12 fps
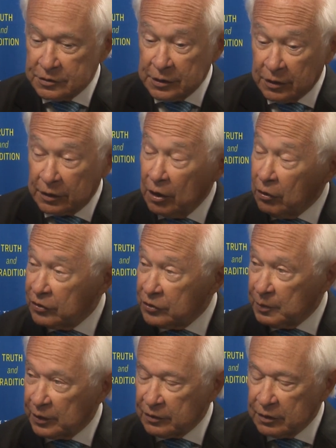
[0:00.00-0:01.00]
It's in the
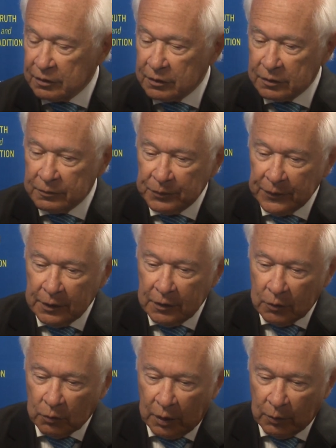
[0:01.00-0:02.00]
current Spectator
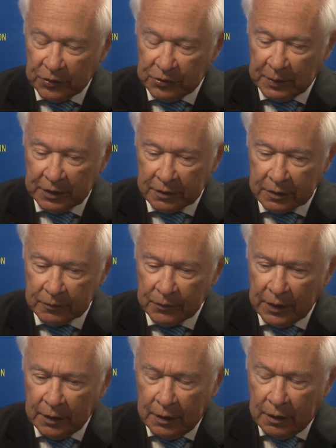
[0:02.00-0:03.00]
while we're speaking.